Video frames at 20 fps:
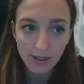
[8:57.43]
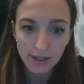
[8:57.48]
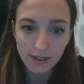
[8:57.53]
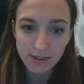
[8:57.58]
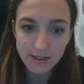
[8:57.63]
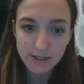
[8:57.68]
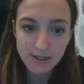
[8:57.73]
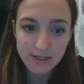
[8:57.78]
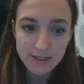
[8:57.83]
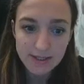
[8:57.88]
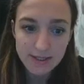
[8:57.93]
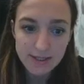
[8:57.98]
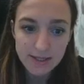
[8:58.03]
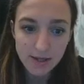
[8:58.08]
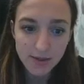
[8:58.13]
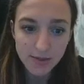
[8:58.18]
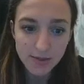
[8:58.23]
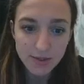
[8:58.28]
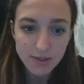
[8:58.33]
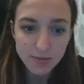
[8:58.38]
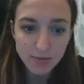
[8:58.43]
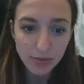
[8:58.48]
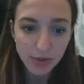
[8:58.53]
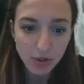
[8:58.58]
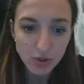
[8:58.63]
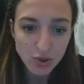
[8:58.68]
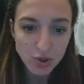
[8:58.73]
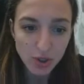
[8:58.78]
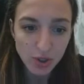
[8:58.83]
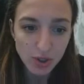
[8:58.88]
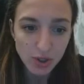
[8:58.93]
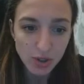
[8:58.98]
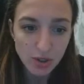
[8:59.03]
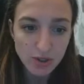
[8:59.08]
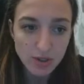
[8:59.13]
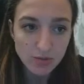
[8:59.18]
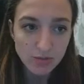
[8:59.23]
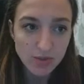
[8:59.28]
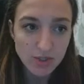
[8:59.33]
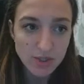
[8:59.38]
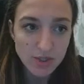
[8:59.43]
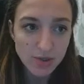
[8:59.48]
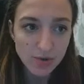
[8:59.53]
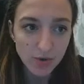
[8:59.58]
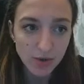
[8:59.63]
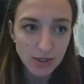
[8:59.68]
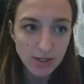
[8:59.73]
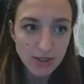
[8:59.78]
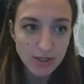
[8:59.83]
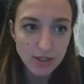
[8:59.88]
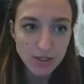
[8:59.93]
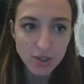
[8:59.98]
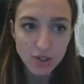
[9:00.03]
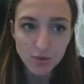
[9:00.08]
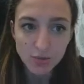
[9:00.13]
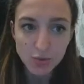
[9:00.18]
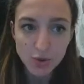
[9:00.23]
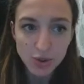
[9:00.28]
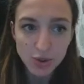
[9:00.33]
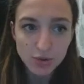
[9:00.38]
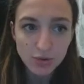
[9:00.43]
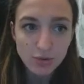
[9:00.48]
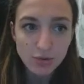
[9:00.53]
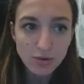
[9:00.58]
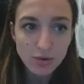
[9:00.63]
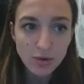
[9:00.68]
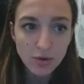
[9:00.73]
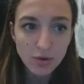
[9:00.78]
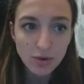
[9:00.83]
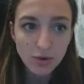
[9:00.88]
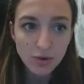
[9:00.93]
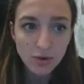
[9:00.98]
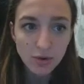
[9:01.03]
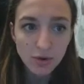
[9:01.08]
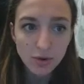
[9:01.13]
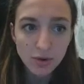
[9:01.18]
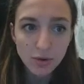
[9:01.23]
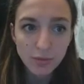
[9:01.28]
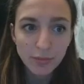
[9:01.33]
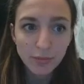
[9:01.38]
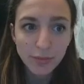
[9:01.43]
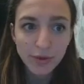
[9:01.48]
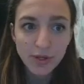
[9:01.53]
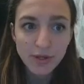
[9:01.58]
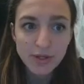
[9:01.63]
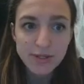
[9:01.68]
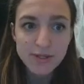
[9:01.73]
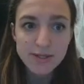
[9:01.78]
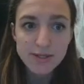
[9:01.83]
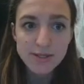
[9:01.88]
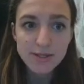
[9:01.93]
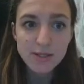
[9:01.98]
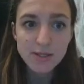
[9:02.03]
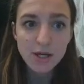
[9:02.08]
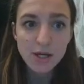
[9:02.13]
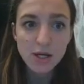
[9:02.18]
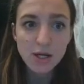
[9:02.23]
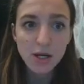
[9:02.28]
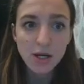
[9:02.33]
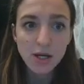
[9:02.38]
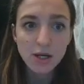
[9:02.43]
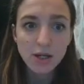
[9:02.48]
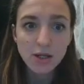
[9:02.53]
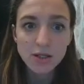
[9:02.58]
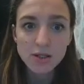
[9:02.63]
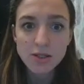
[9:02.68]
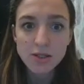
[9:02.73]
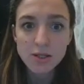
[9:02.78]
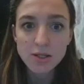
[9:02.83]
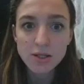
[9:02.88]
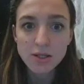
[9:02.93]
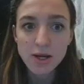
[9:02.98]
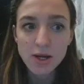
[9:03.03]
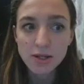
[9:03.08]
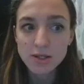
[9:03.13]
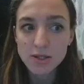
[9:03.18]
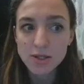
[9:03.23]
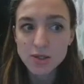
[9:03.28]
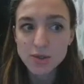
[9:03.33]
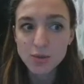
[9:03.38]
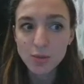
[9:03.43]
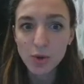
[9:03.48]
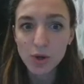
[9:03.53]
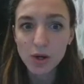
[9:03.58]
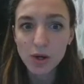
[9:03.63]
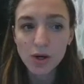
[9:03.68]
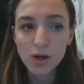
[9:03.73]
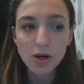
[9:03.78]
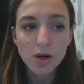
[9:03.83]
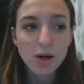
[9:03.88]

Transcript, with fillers: It is uh, this picture demonstrate Egyptian uh, priests uh, and dentists were